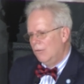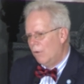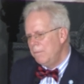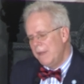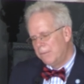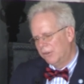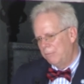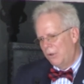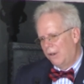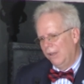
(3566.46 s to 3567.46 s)
One member
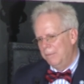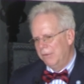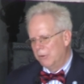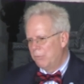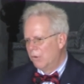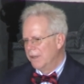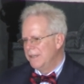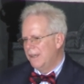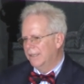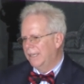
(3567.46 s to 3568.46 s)
of Parliament reported
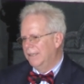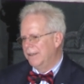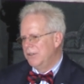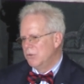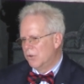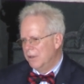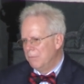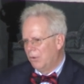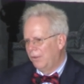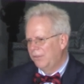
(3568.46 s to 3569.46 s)
knocking on a door in
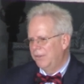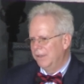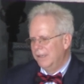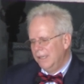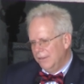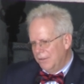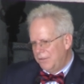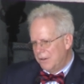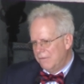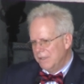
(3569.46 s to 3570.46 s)
Boston. The
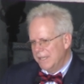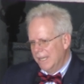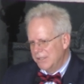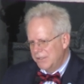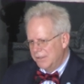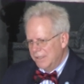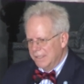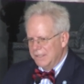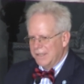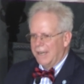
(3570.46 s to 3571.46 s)
servant answered,
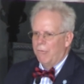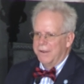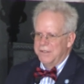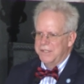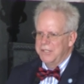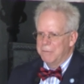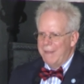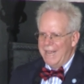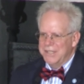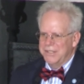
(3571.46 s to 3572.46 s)
and he said, "I want to see your
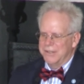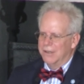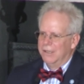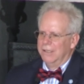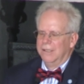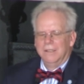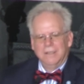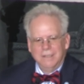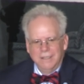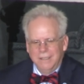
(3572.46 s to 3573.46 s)
master."
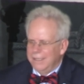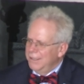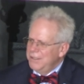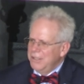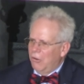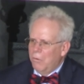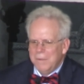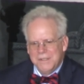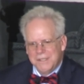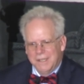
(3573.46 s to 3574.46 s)
And this young
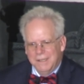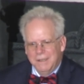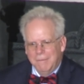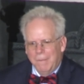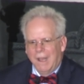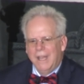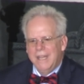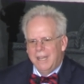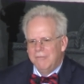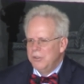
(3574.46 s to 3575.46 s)
woman said, "I
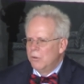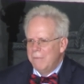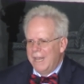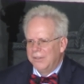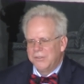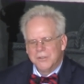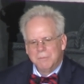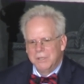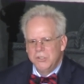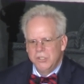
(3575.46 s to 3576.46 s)
have no master
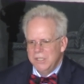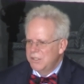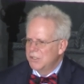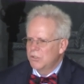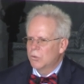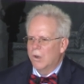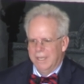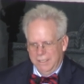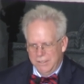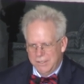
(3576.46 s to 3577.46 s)
but Jesus
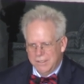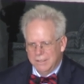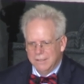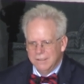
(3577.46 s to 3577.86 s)
Christ."